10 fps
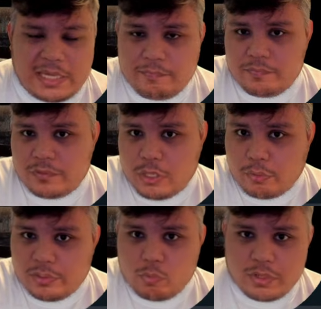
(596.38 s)
If you
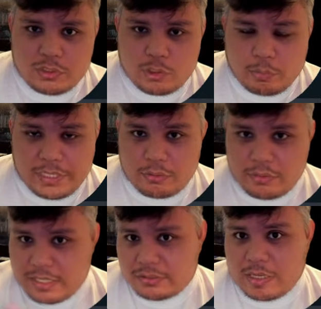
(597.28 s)
only want to play on
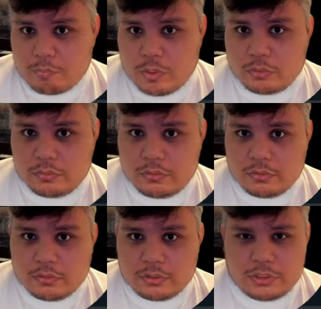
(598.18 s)
desktop mode,
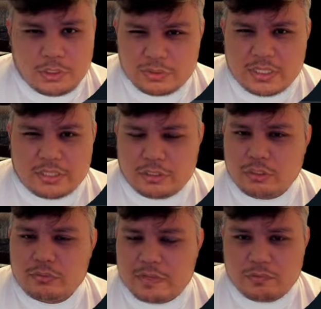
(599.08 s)
you're done. You
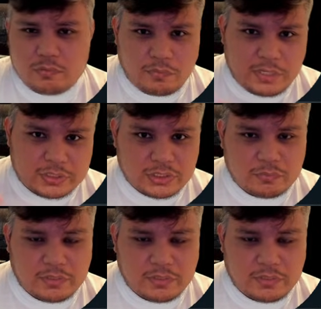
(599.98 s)
don't have to finish this